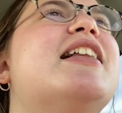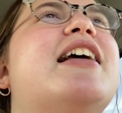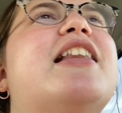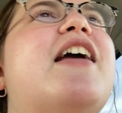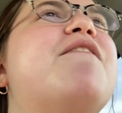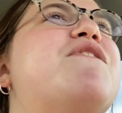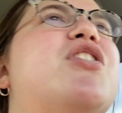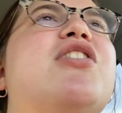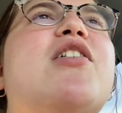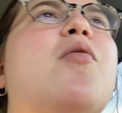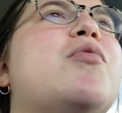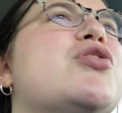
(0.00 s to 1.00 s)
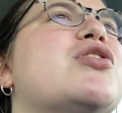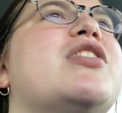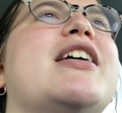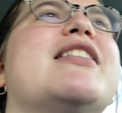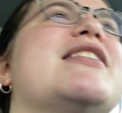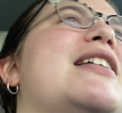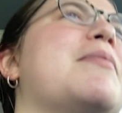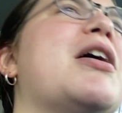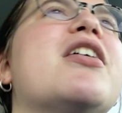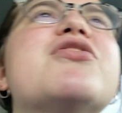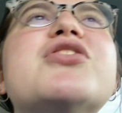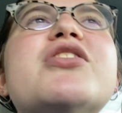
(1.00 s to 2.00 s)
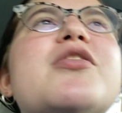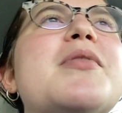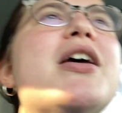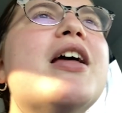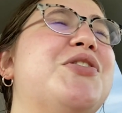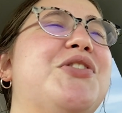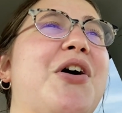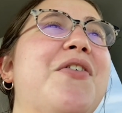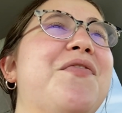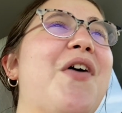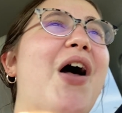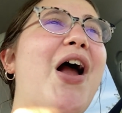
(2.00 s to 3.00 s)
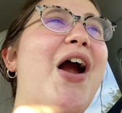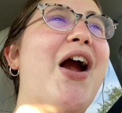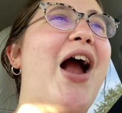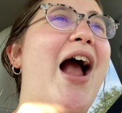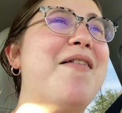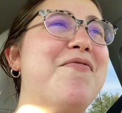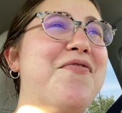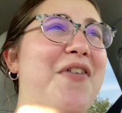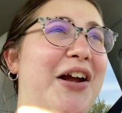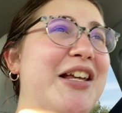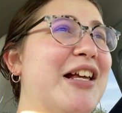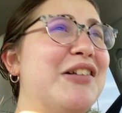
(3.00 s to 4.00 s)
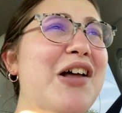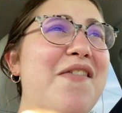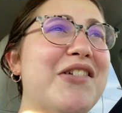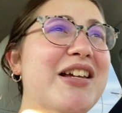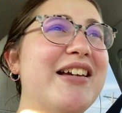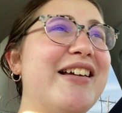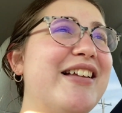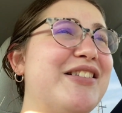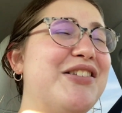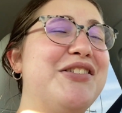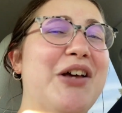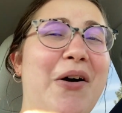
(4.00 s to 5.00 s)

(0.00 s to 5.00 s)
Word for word: Like they feel like almost like the same character a little bit. So far, I'm fucking loving it. It's